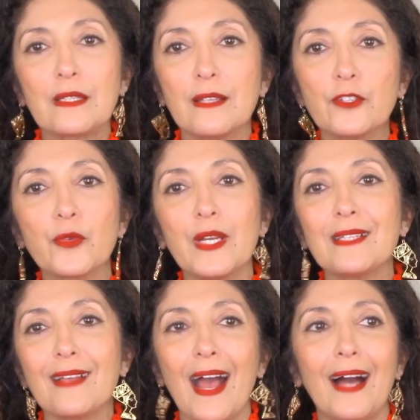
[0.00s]

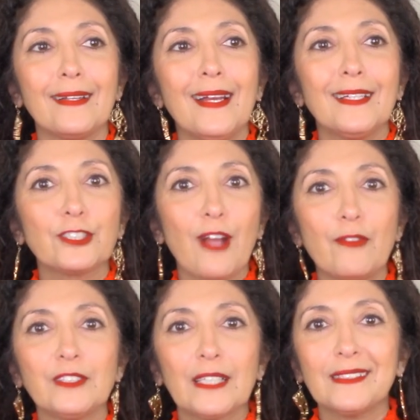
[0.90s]
Sunscreens at
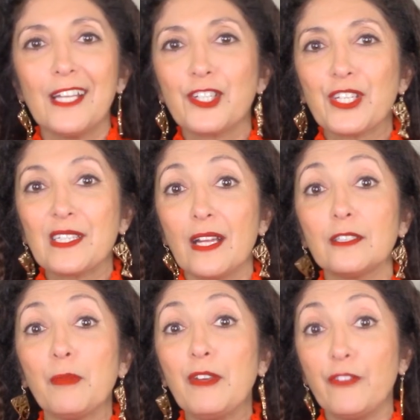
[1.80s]
travel destinations
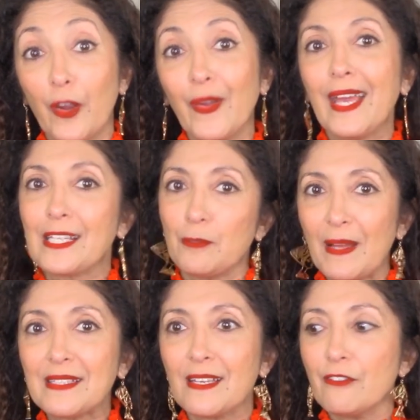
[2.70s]
tend to be very
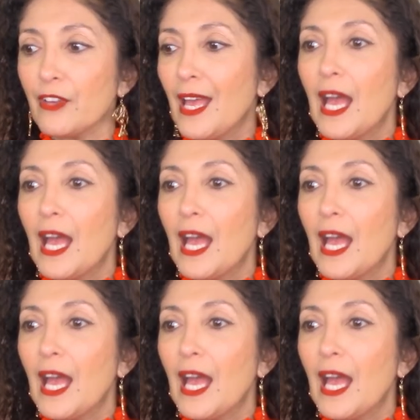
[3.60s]
expensive,